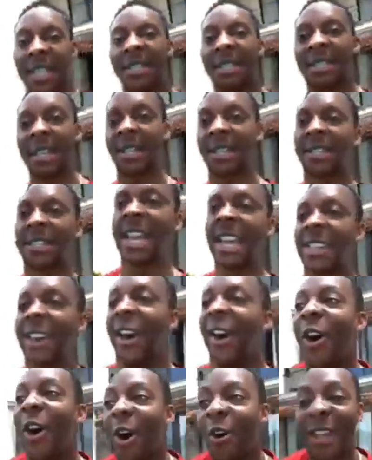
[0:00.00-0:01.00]
He says, yeah.
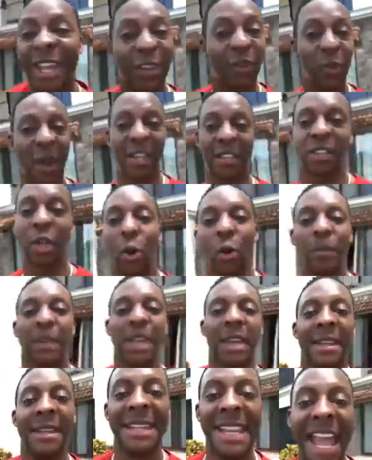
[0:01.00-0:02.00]
Okay, great. So
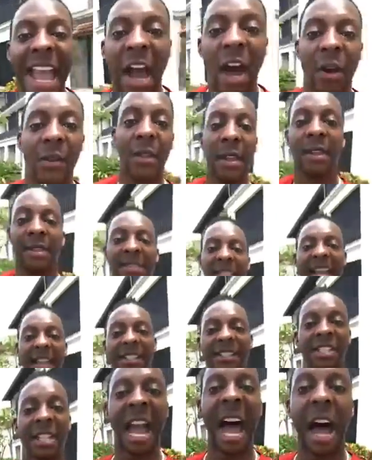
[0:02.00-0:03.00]
now
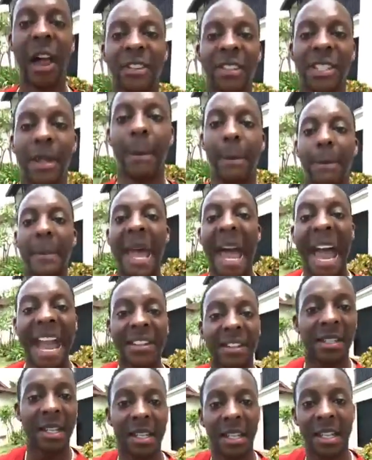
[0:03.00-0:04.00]
that child is
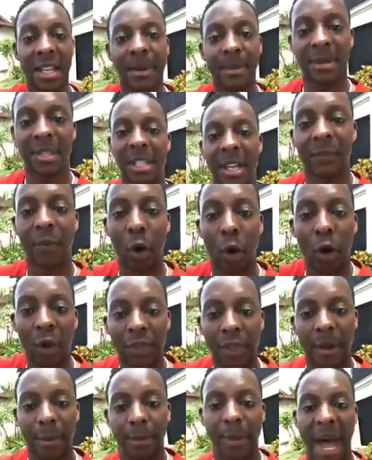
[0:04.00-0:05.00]
imagining himself
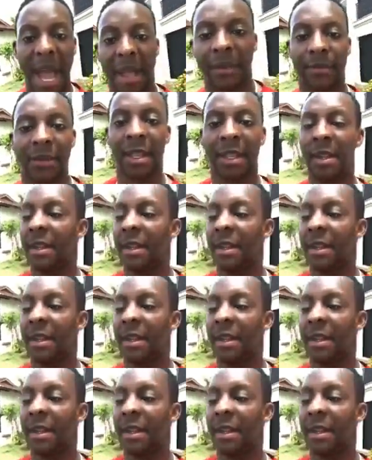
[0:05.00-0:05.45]
on the bike.